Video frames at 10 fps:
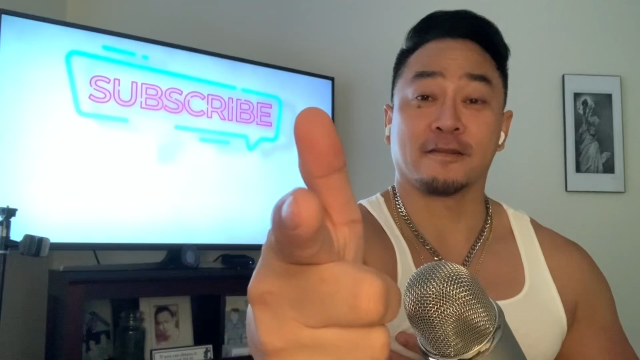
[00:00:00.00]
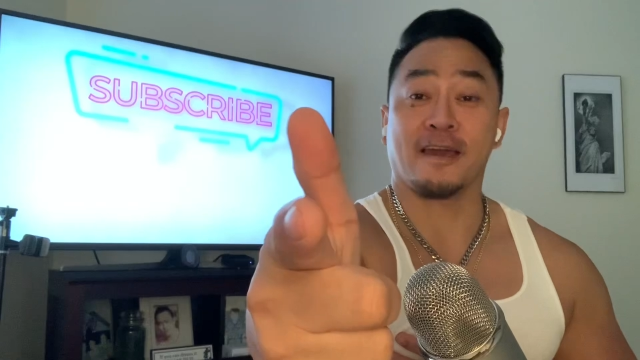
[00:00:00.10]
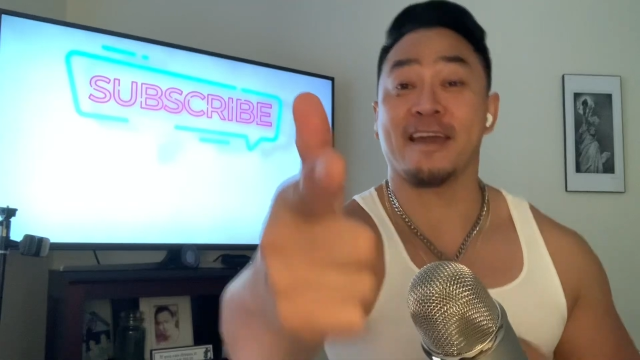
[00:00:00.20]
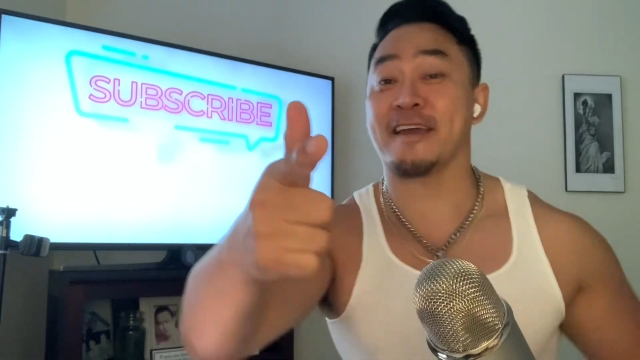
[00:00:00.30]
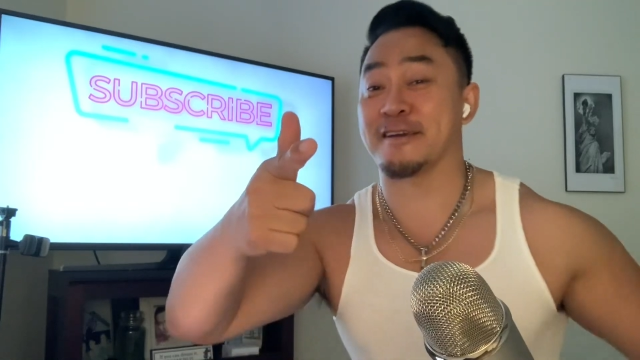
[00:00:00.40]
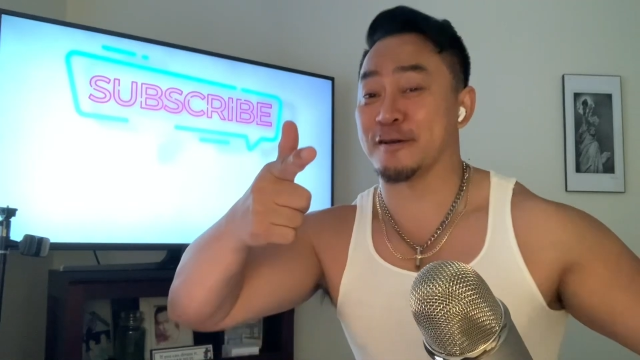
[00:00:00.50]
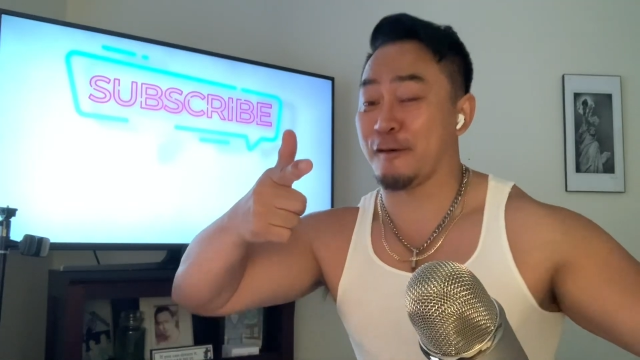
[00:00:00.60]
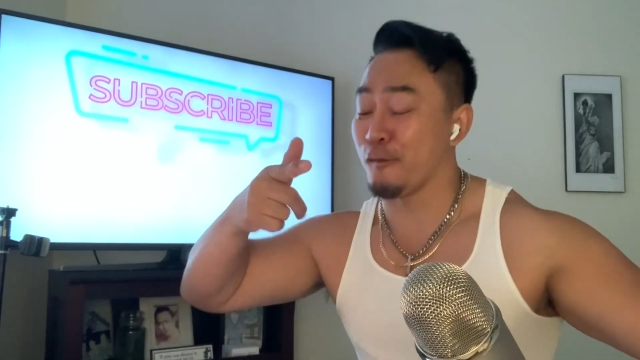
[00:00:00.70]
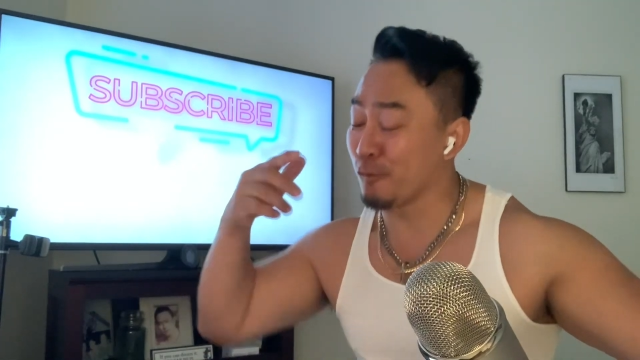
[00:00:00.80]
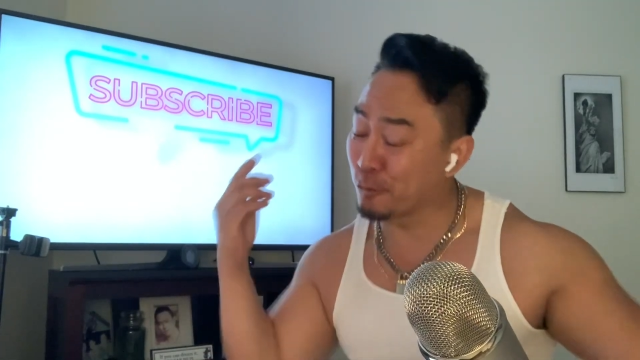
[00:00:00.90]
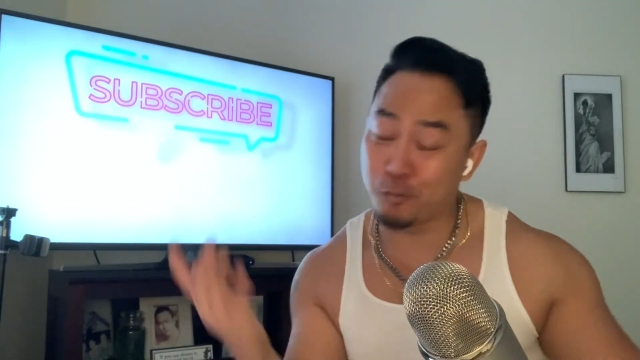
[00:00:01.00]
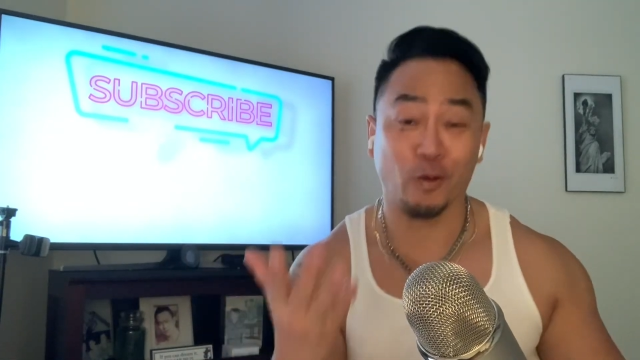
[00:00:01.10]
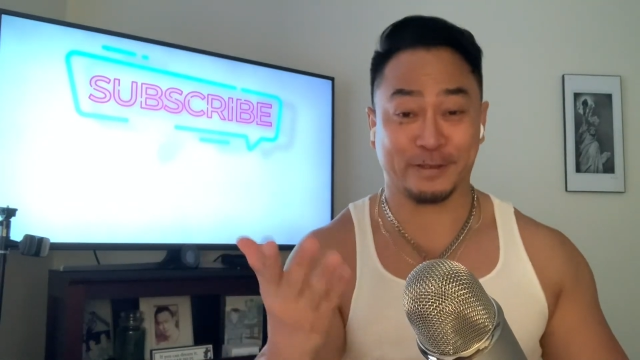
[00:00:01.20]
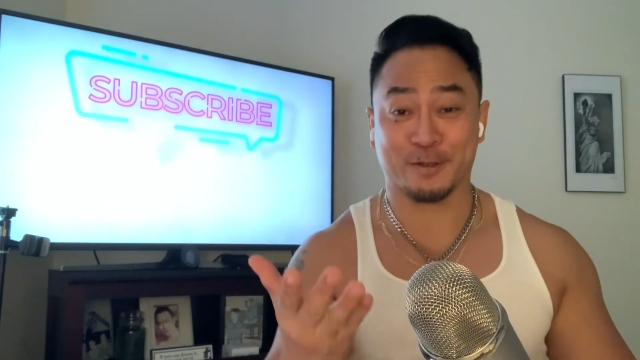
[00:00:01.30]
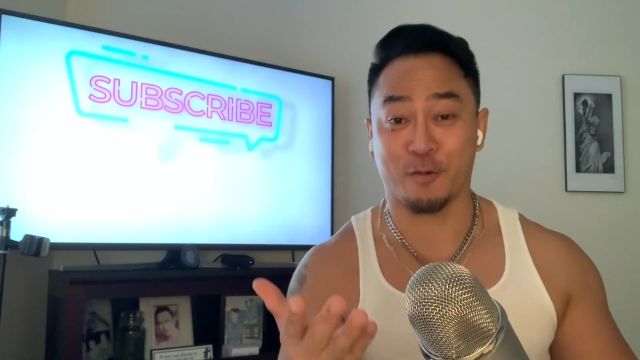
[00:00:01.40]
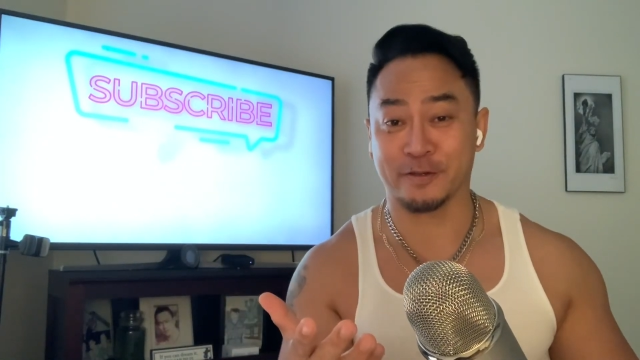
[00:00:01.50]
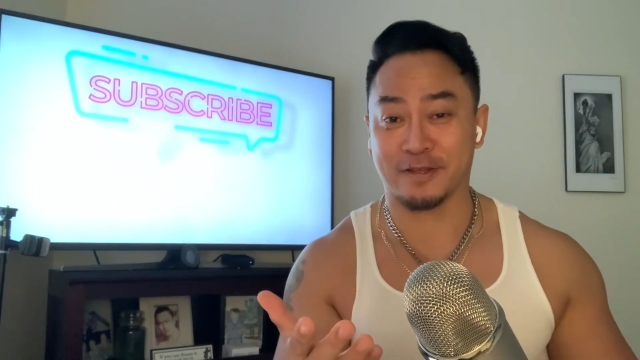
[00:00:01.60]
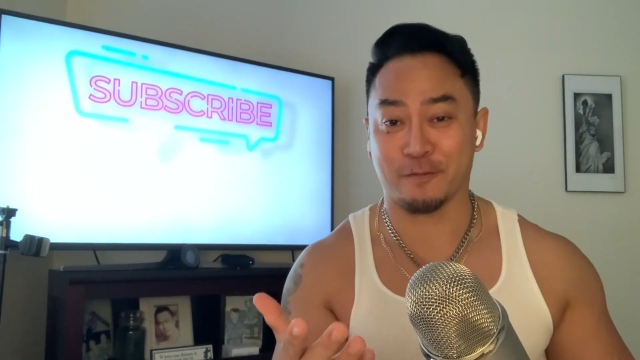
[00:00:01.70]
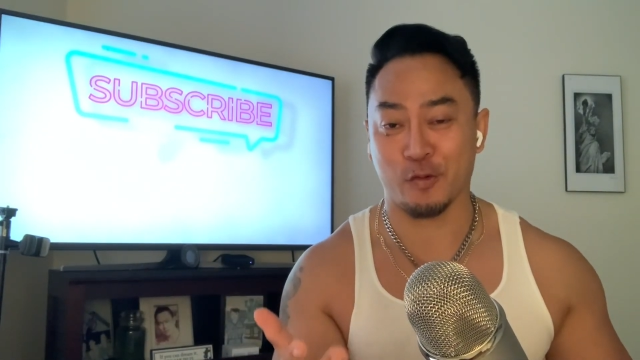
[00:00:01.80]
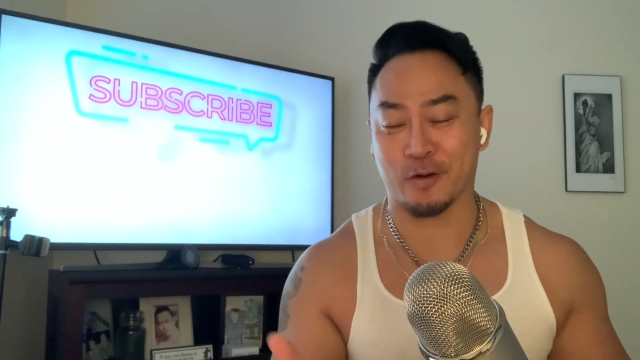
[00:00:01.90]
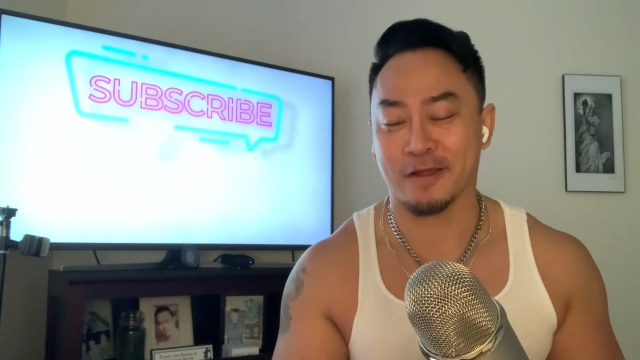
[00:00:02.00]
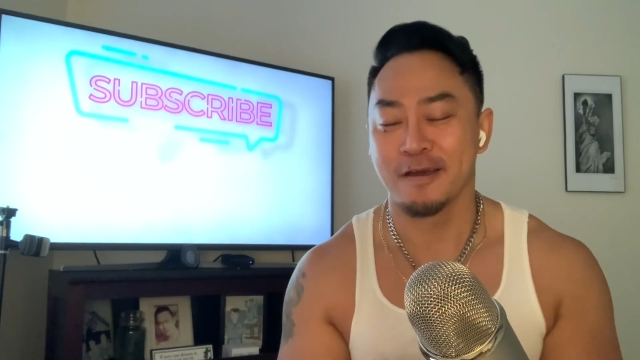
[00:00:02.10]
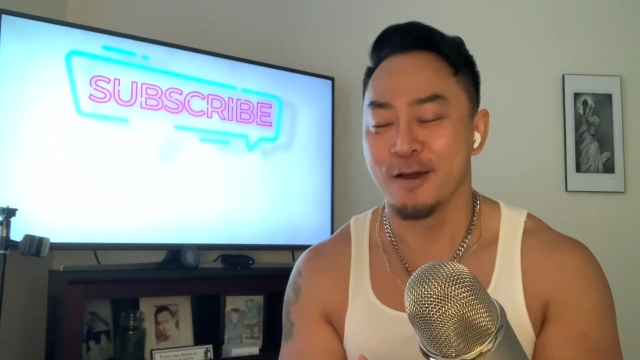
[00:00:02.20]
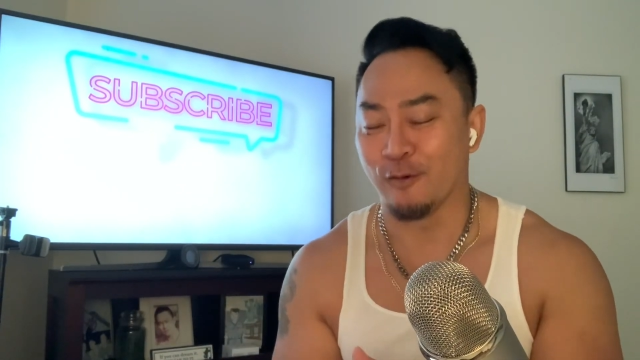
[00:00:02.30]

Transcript: Hey, what's going on everyone?